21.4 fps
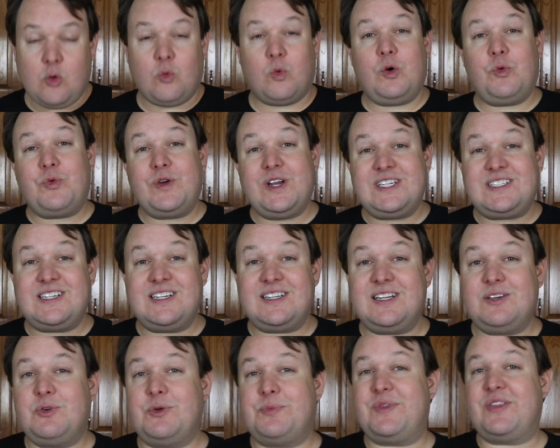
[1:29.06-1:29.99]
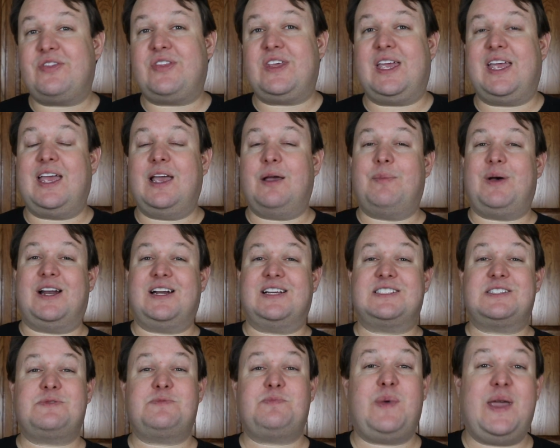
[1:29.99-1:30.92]
Well, recently we've been thinking about
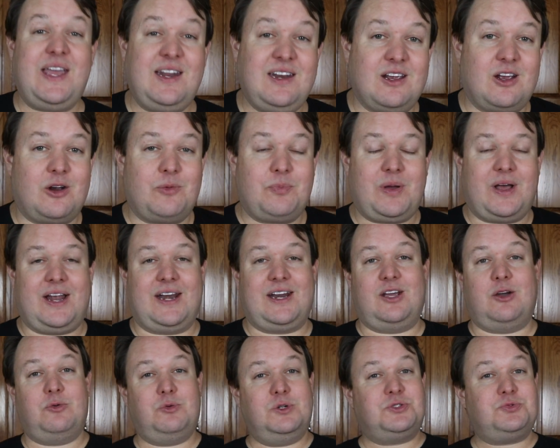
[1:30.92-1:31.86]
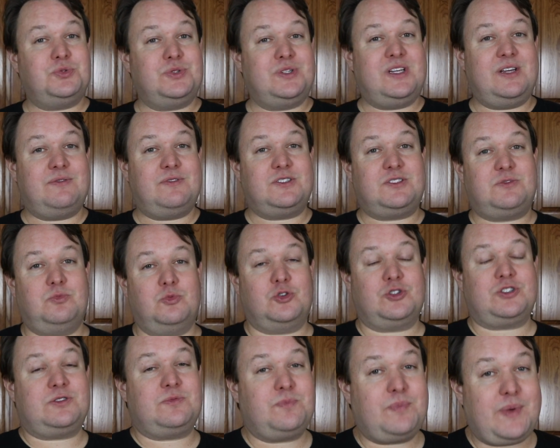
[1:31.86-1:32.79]
expanding our patio, which would give us
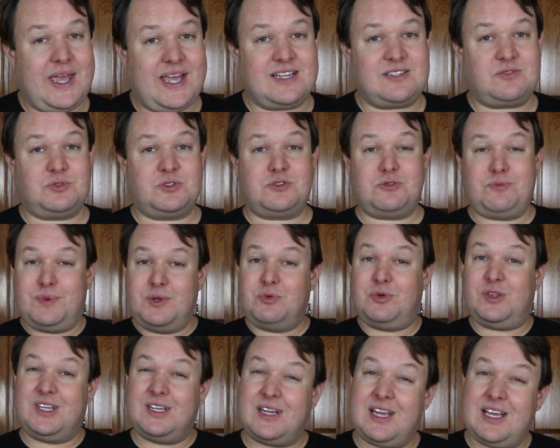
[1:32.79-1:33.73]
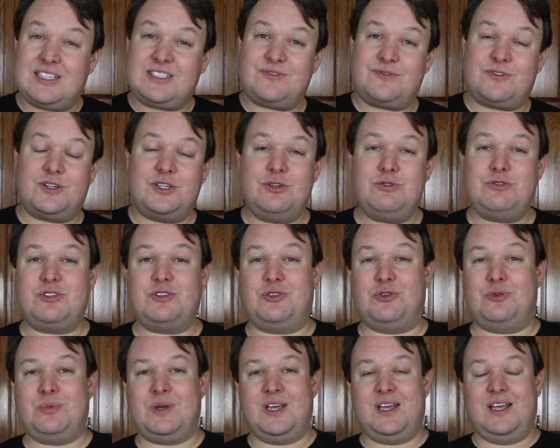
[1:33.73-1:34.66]
more space, which would be really nice for
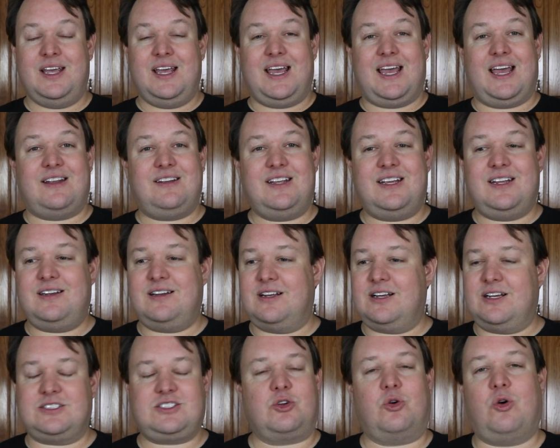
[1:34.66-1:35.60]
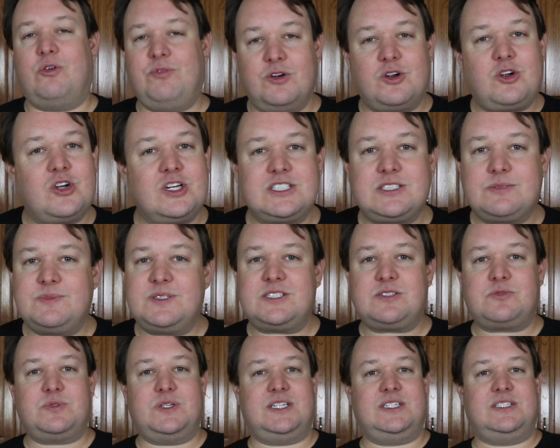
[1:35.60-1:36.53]
YouTube. And then, so over
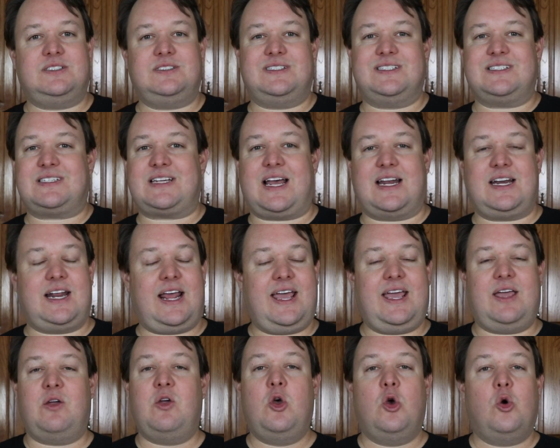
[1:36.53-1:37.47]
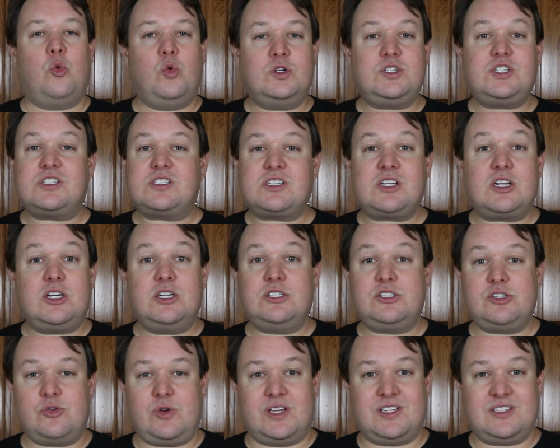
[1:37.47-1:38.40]
Christmas we decided, hey, we're just gonna
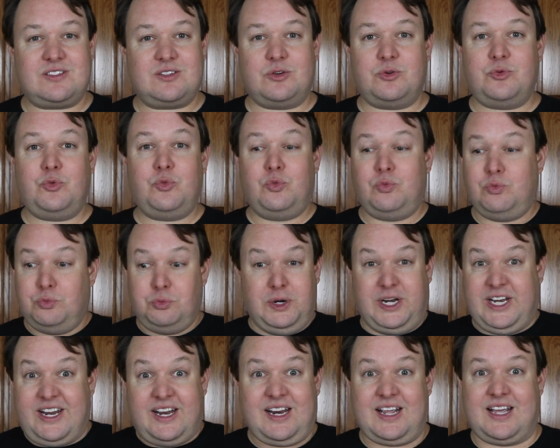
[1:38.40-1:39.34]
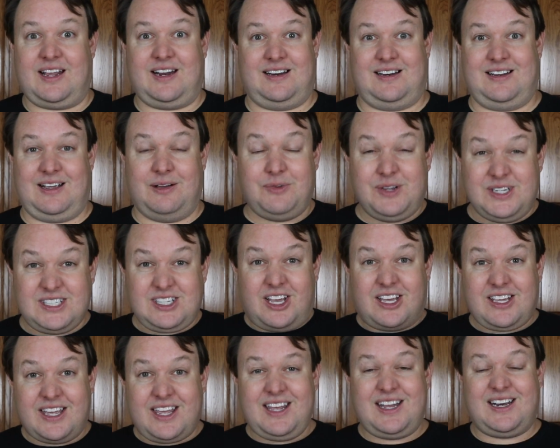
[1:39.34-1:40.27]
do it. So we did it, and we
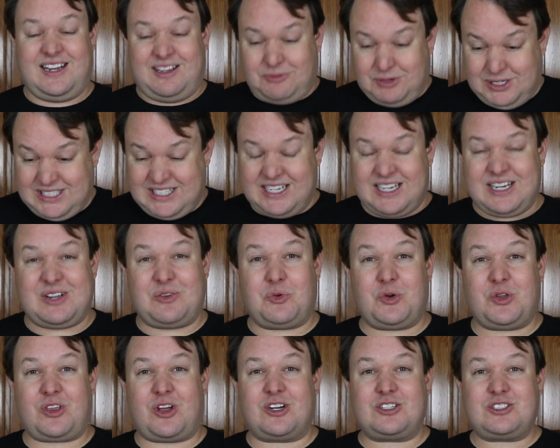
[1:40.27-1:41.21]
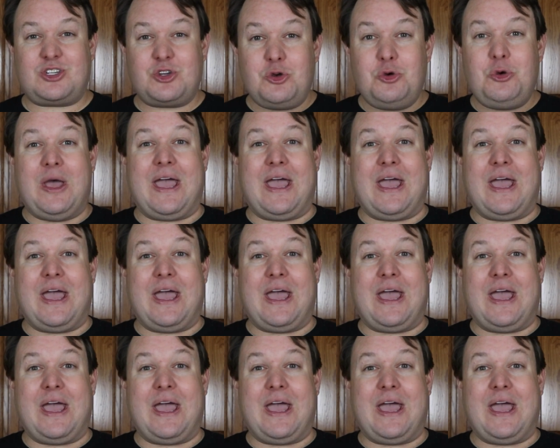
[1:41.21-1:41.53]
dug in and we did it with our 2